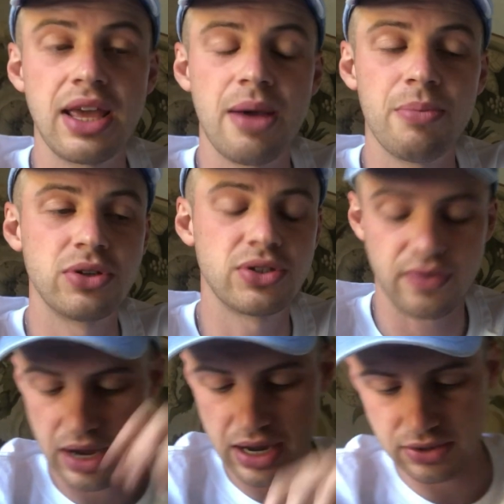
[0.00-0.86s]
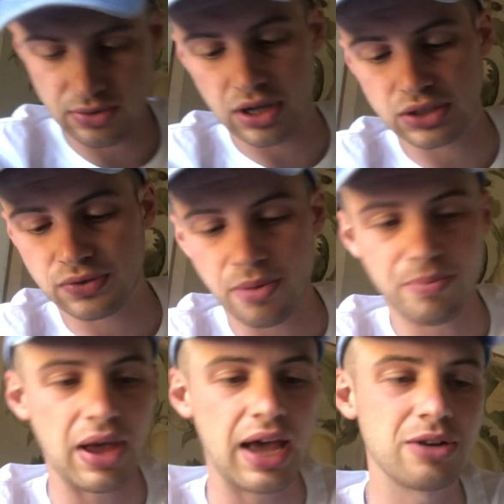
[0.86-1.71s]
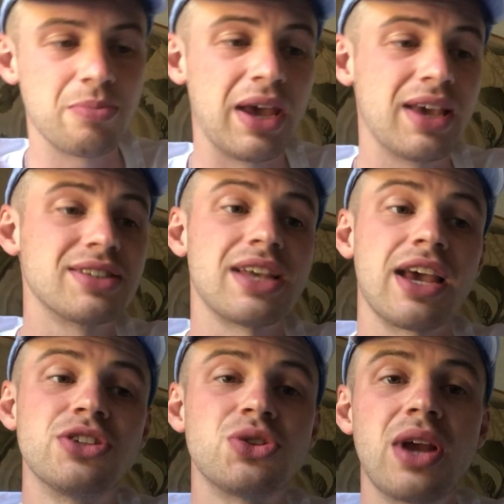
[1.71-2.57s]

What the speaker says: get most of our hazelnuts from and make a secondary